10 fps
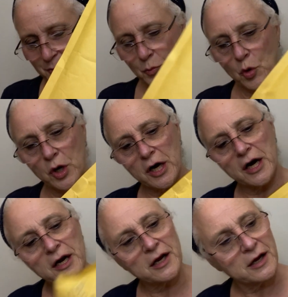more
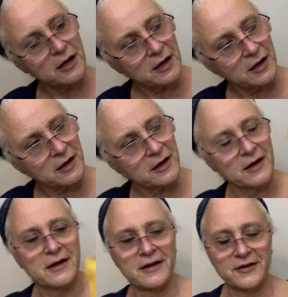
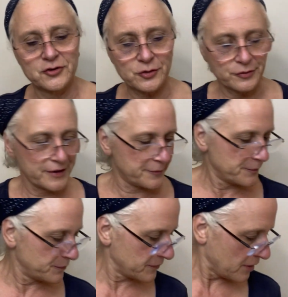jewelry.
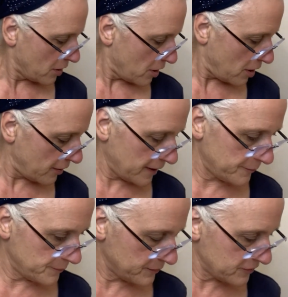All right,
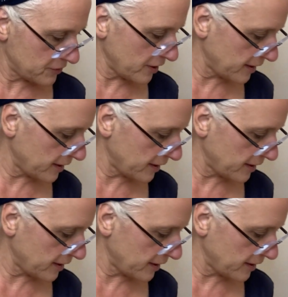sorry